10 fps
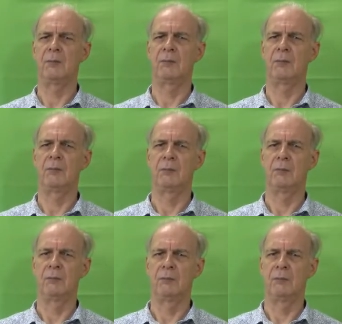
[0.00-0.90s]

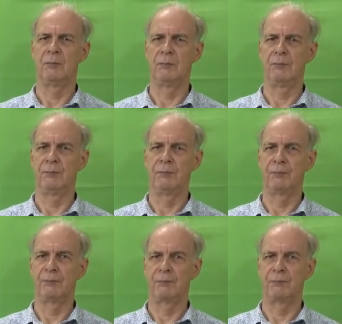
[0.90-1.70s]
(silence)